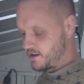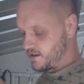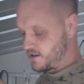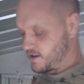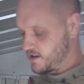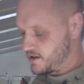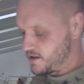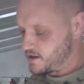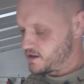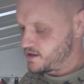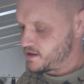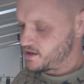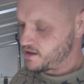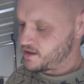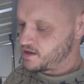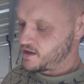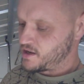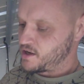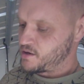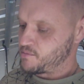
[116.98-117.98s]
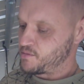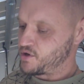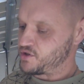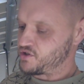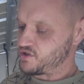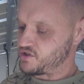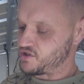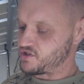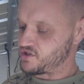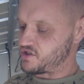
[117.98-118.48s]
and put
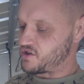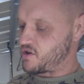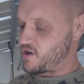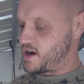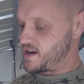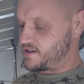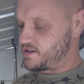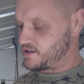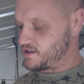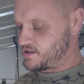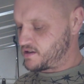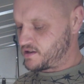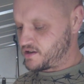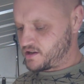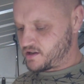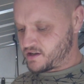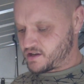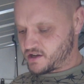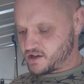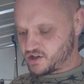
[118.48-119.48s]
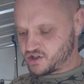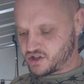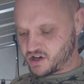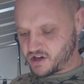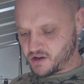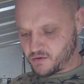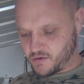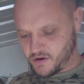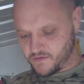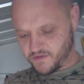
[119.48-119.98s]
to the side. I'll show
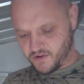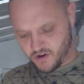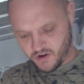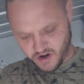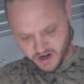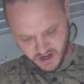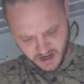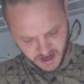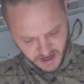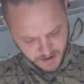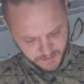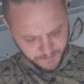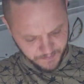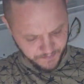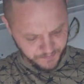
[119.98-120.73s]
you what I've got in here.